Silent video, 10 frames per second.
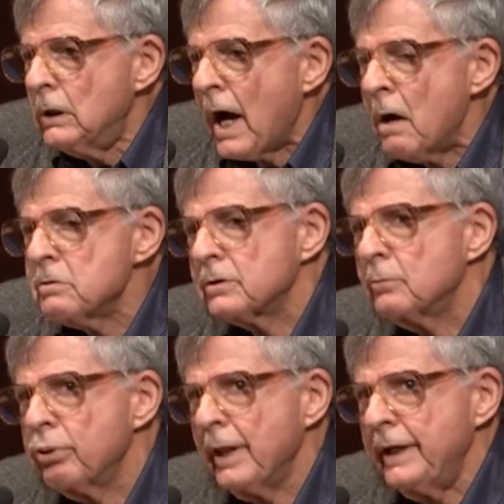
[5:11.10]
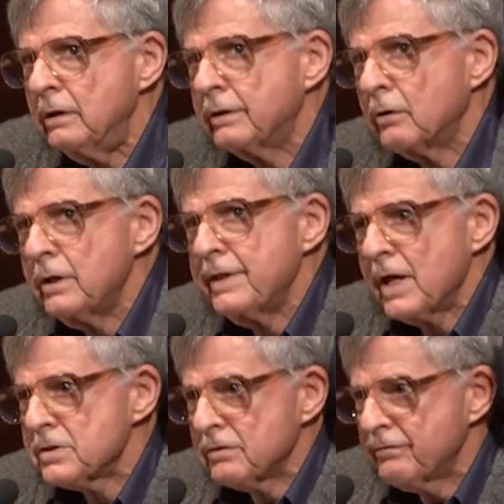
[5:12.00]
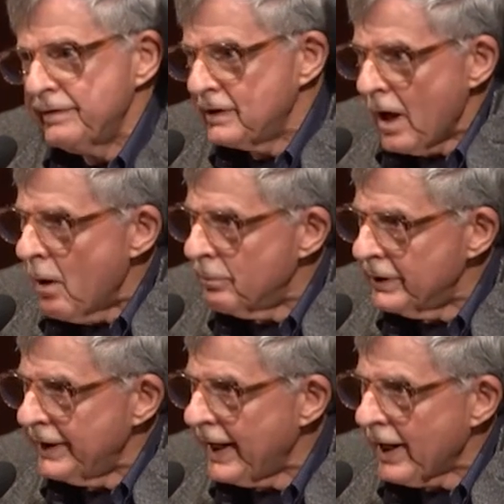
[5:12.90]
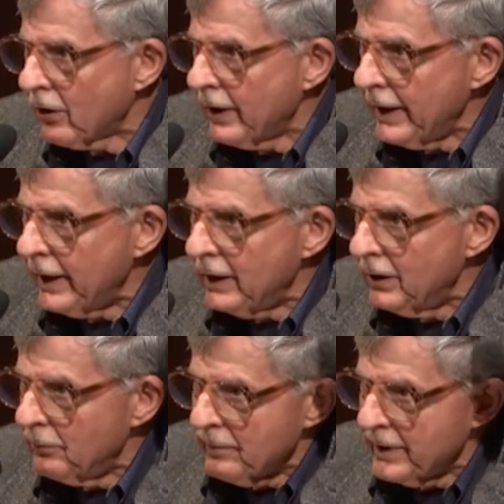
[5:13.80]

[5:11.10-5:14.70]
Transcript: I was on a plane 30,000 feet up in the air in